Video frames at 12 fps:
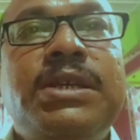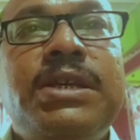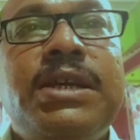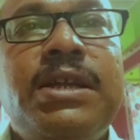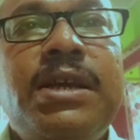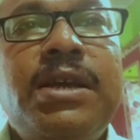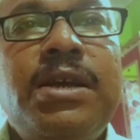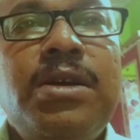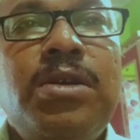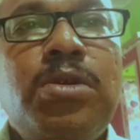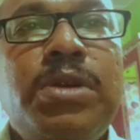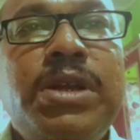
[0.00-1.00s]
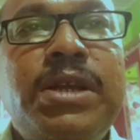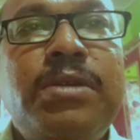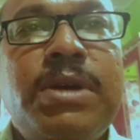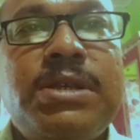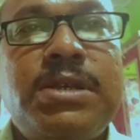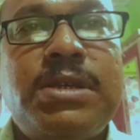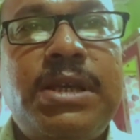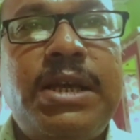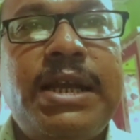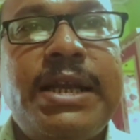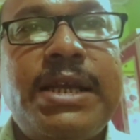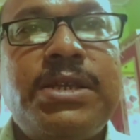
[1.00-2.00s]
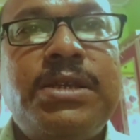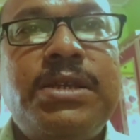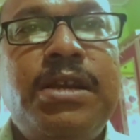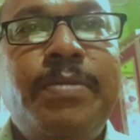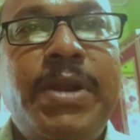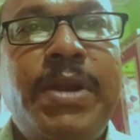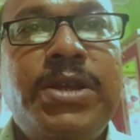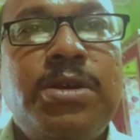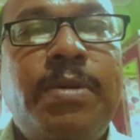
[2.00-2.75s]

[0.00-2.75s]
here chlorine was attached in place of